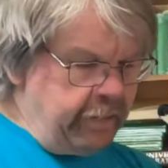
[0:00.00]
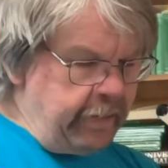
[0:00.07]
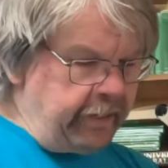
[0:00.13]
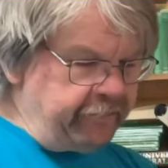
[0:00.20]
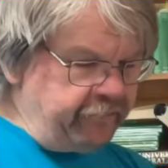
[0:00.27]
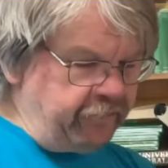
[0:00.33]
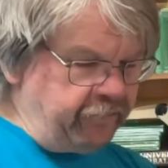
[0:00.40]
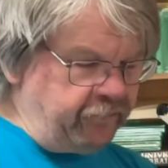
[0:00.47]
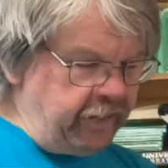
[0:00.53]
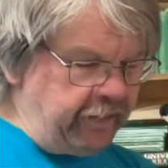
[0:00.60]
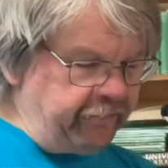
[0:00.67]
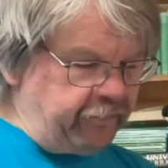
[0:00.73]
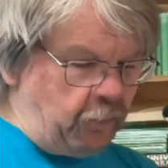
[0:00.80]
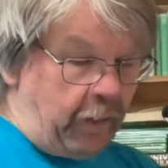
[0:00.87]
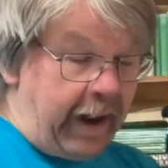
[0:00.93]
Not just
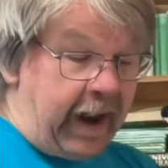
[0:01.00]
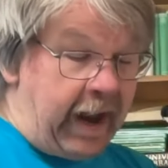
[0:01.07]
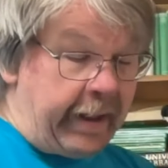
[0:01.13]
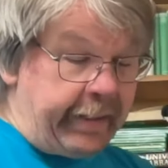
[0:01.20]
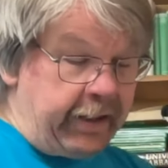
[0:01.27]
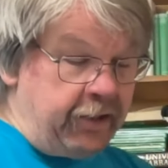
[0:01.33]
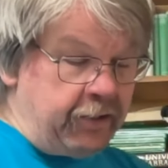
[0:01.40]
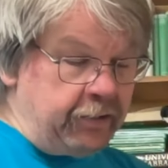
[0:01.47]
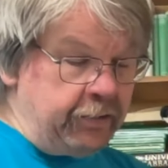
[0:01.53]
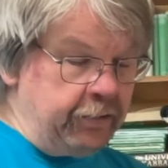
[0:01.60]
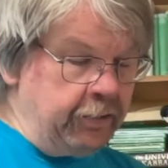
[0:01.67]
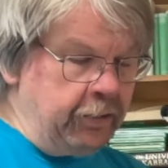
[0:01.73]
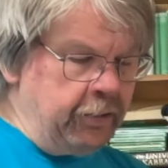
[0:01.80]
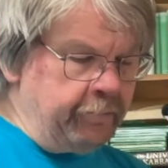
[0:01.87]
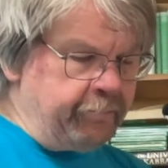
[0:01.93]
yet. So, how do you
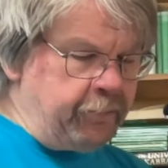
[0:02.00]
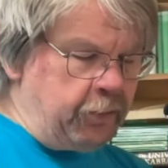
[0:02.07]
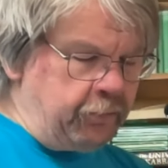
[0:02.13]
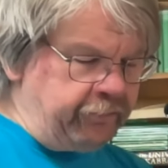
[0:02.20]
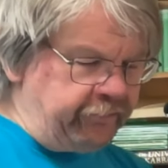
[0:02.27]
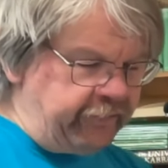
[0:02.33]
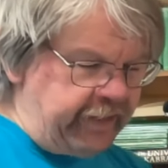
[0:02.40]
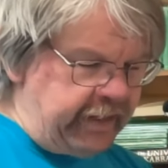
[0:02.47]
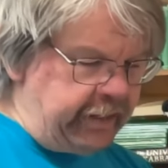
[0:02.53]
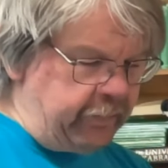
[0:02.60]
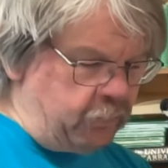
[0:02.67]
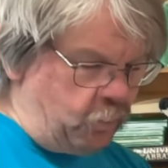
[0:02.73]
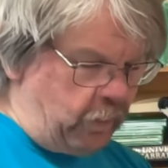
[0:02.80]
proceed?